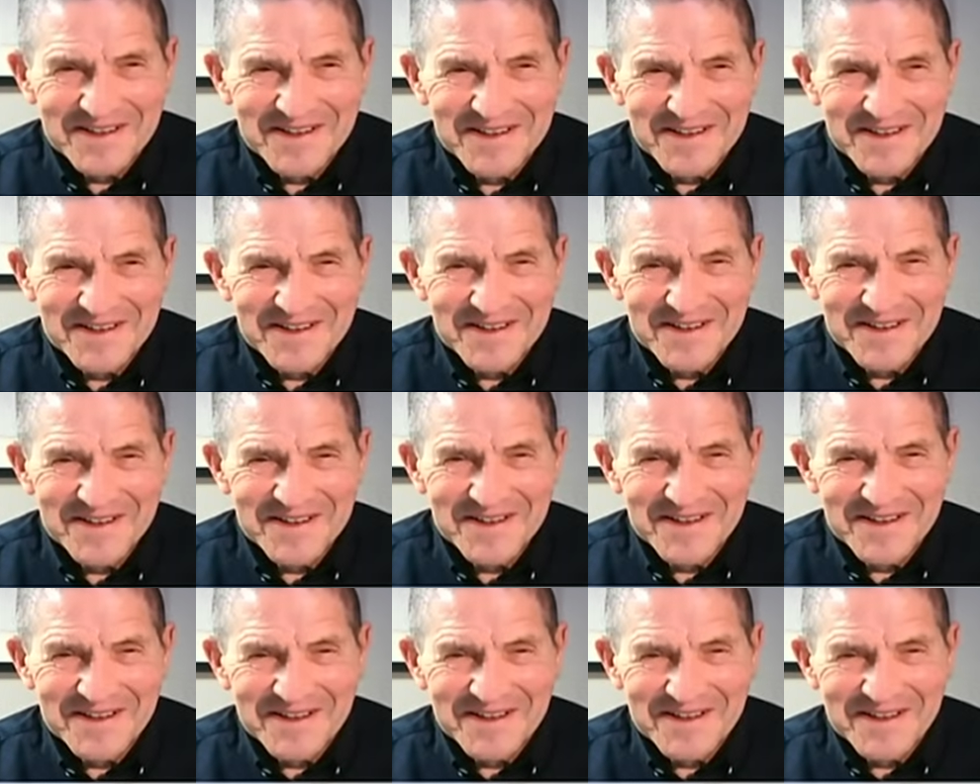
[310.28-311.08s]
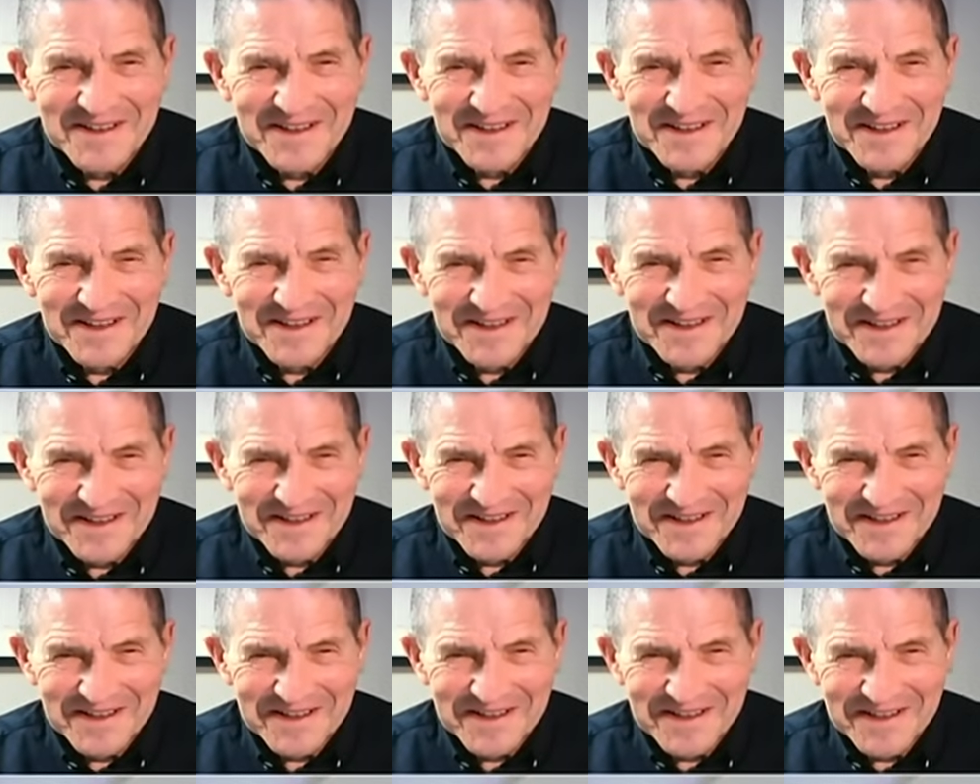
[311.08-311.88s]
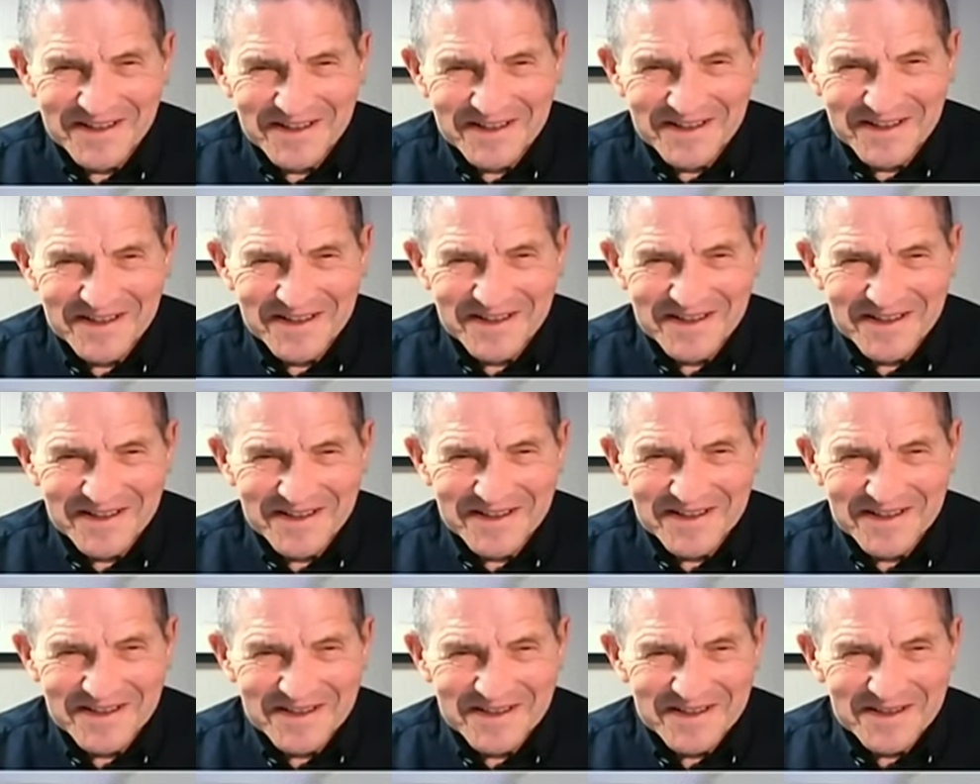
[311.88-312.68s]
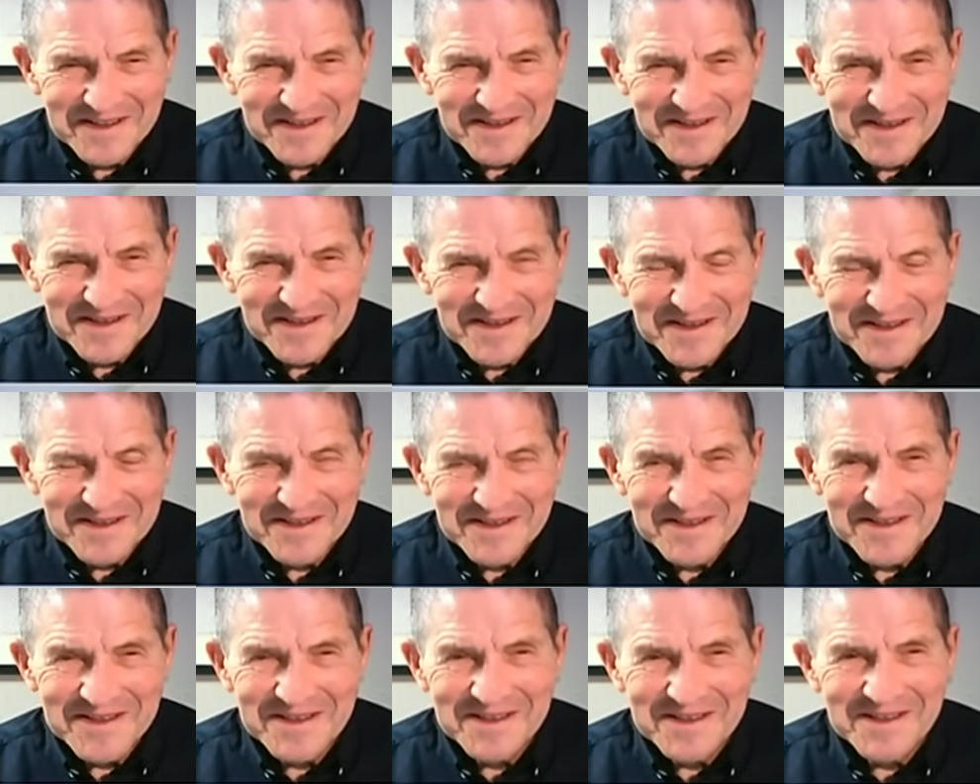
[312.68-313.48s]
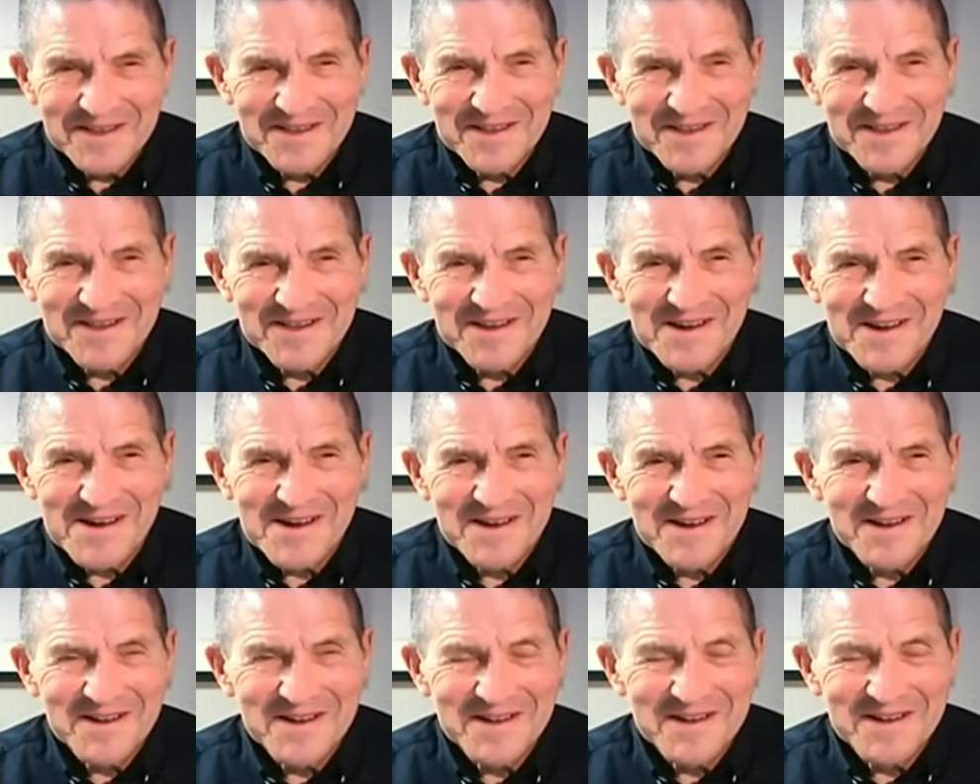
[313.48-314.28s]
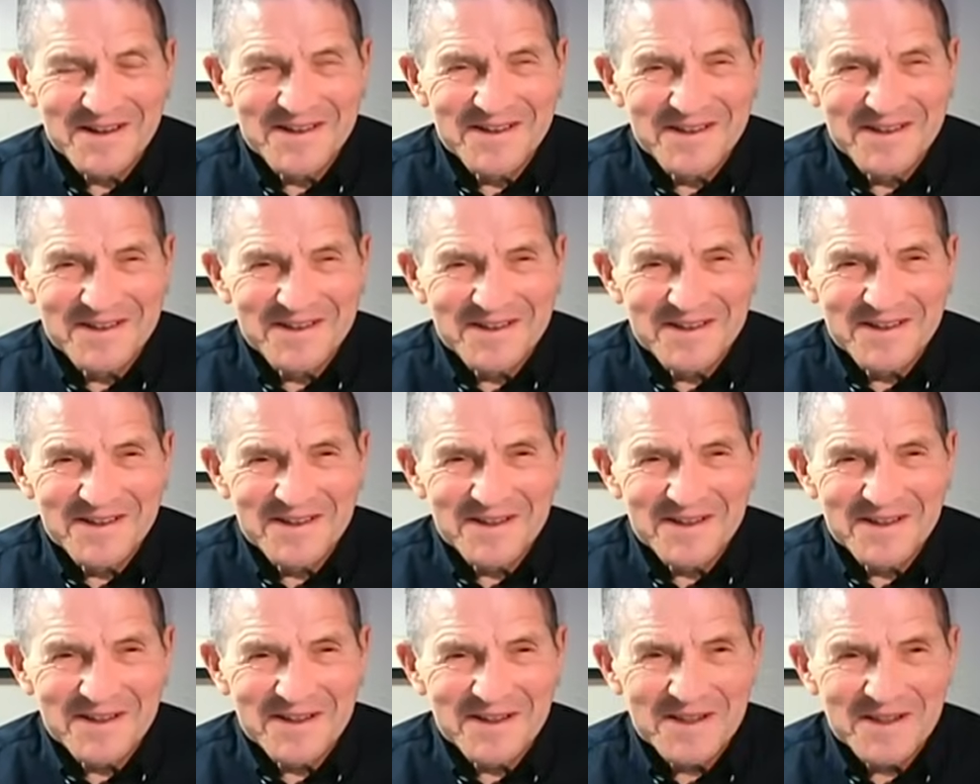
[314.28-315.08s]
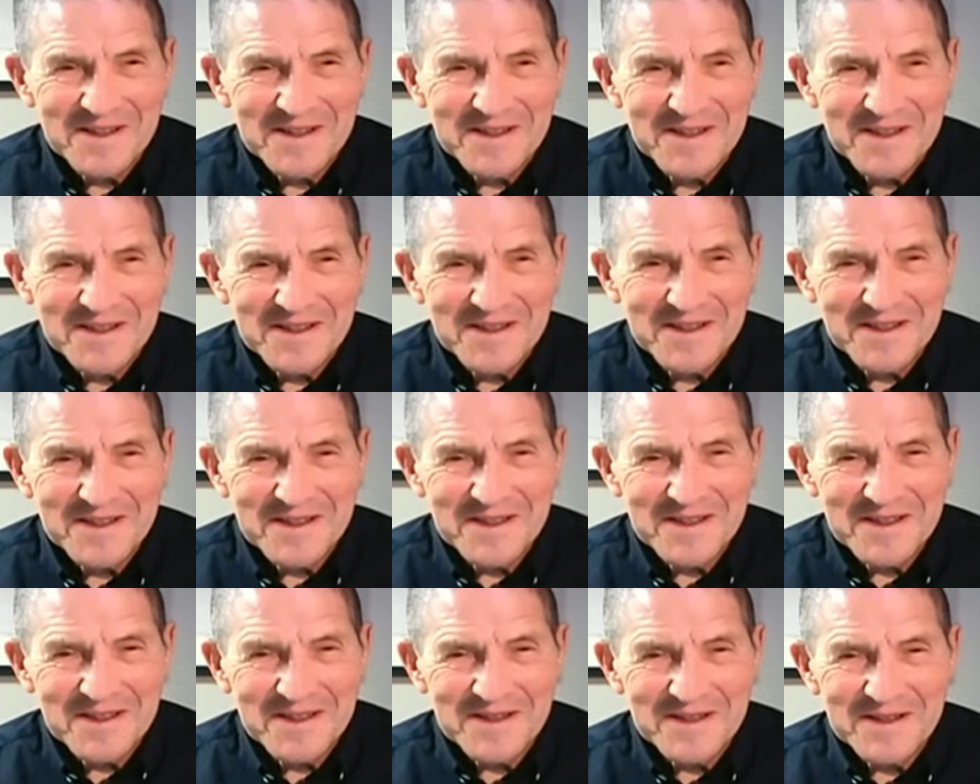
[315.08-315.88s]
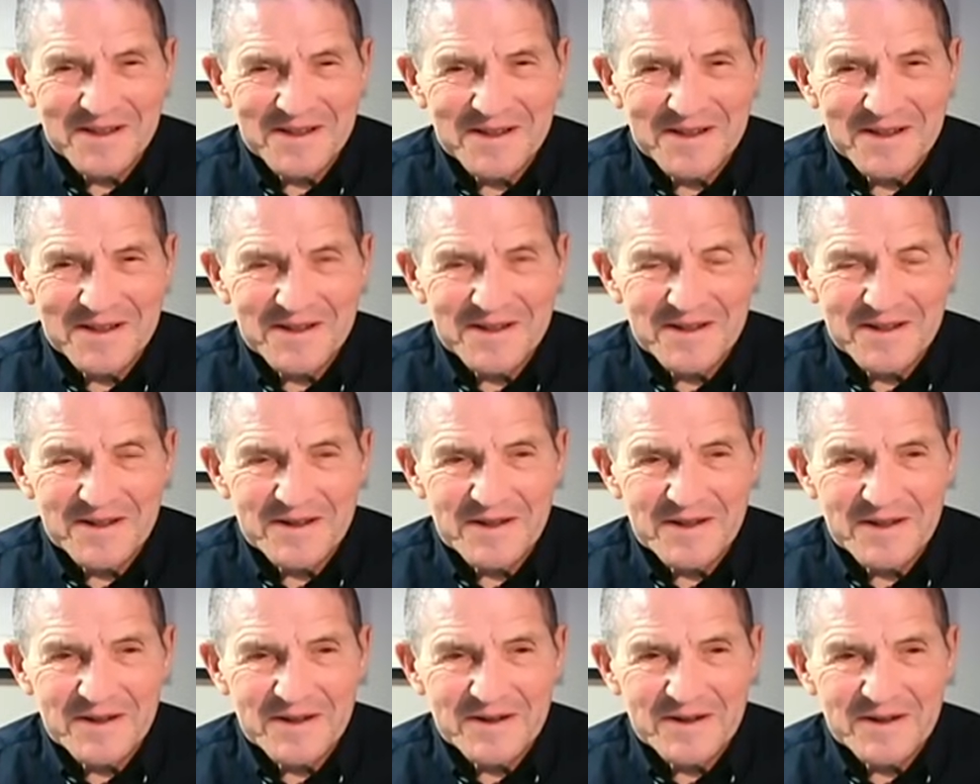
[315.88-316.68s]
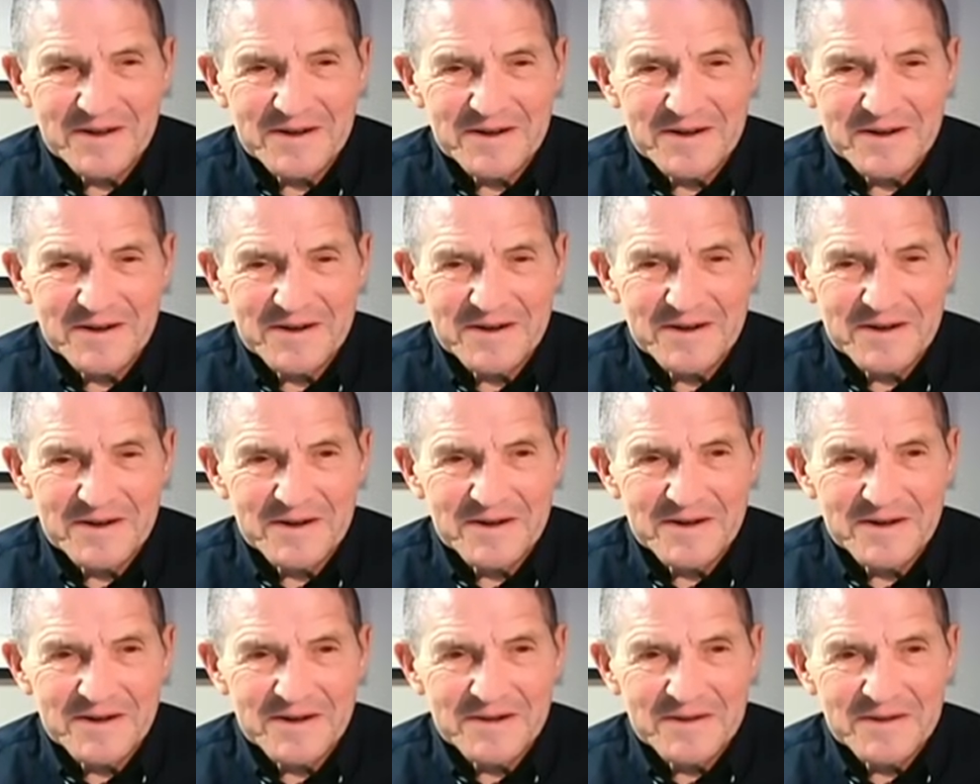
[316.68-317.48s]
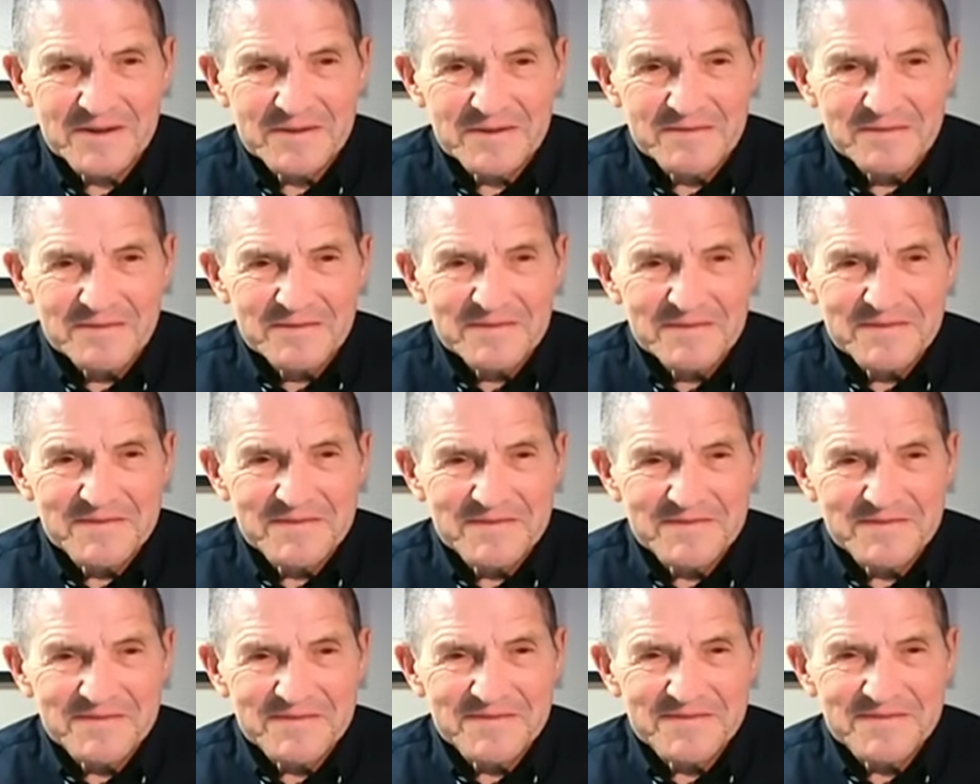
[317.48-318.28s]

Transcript: No words are spoken by the person on screen.